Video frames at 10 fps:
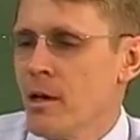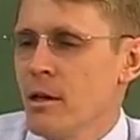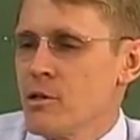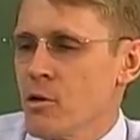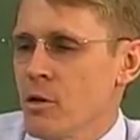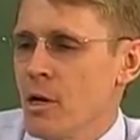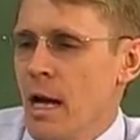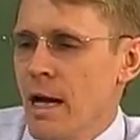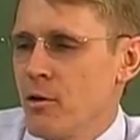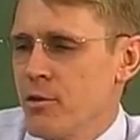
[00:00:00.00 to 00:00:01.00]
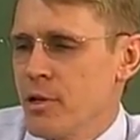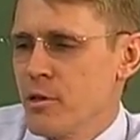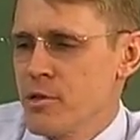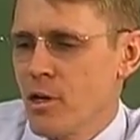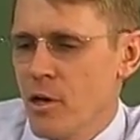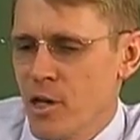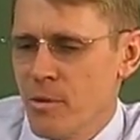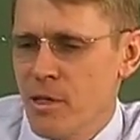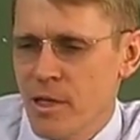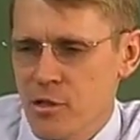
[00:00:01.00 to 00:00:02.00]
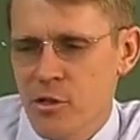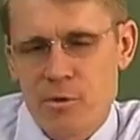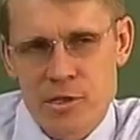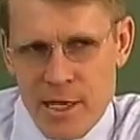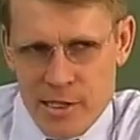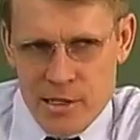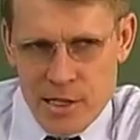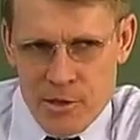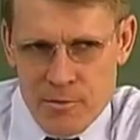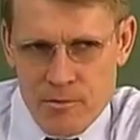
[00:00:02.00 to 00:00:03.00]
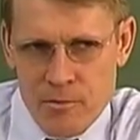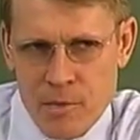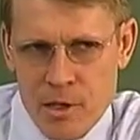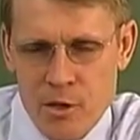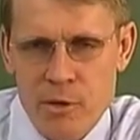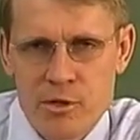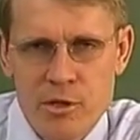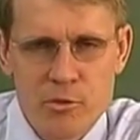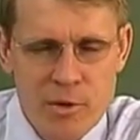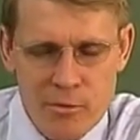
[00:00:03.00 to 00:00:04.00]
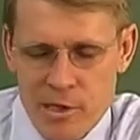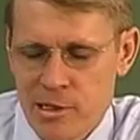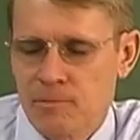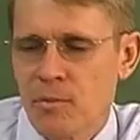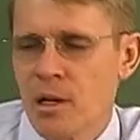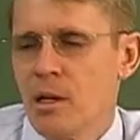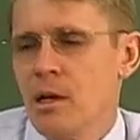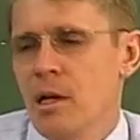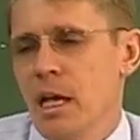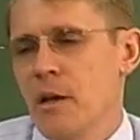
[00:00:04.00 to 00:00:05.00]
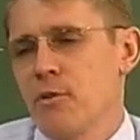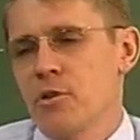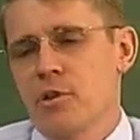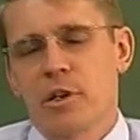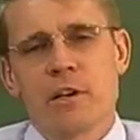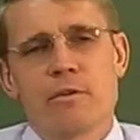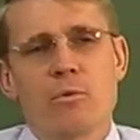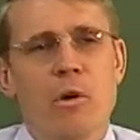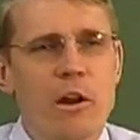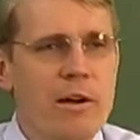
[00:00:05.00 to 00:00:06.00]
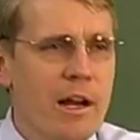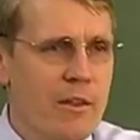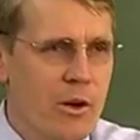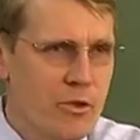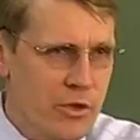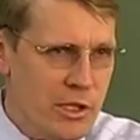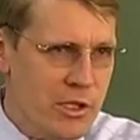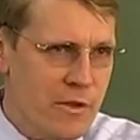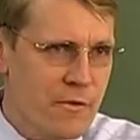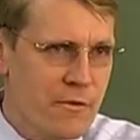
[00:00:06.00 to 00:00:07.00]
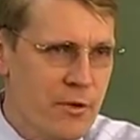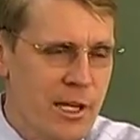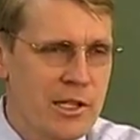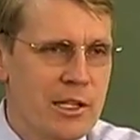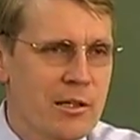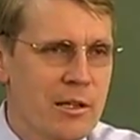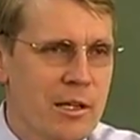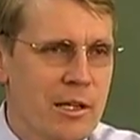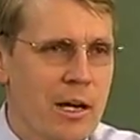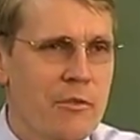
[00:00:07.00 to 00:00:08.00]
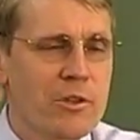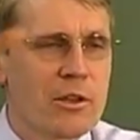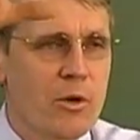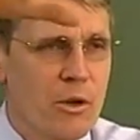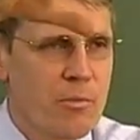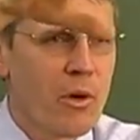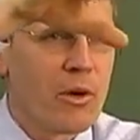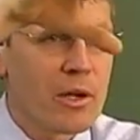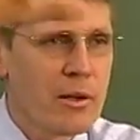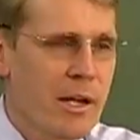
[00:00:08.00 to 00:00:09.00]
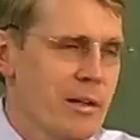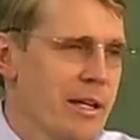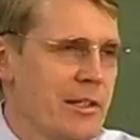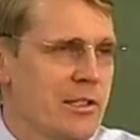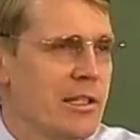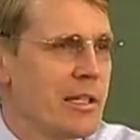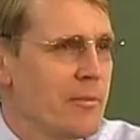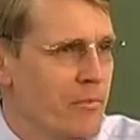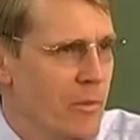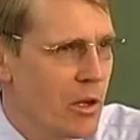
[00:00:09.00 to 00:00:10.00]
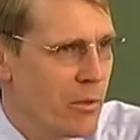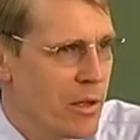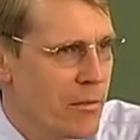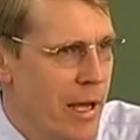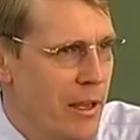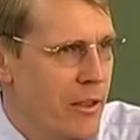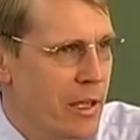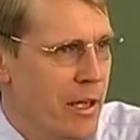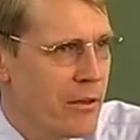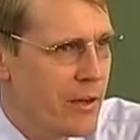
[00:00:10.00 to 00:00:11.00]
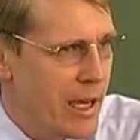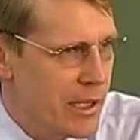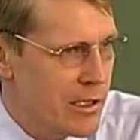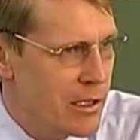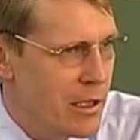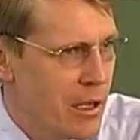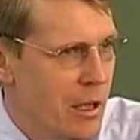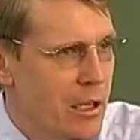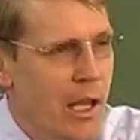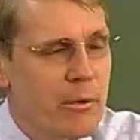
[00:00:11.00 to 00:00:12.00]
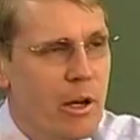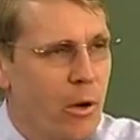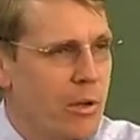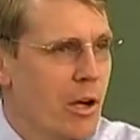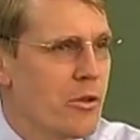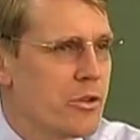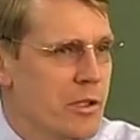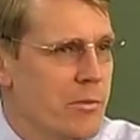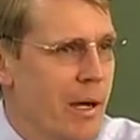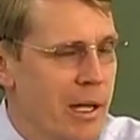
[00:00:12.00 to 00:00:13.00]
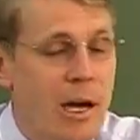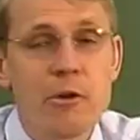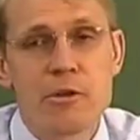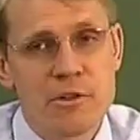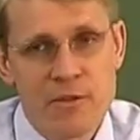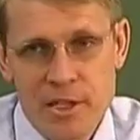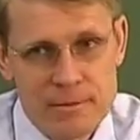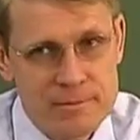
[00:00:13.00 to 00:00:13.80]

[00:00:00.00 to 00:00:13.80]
So I don't think there's any argument. Yes, there was an ice age. The question is, when was it? If you took enough water out of the oceans to freeze and cover the North Pole clear down to Kansas City, with a mile-thick layer of ice, that would lower the oceans by hundreds of feet.